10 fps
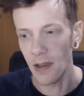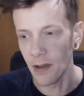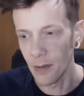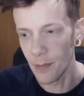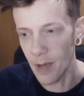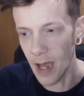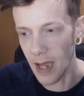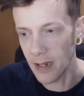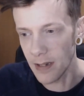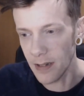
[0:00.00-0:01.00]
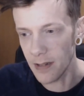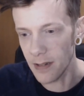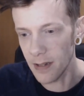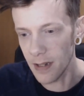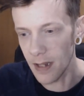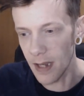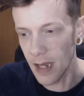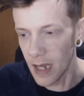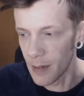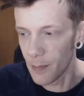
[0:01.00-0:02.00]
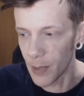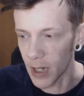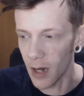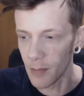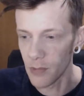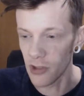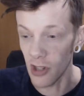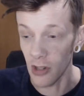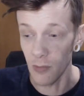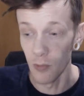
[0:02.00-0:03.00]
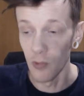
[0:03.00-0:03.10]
Um, and it becomes just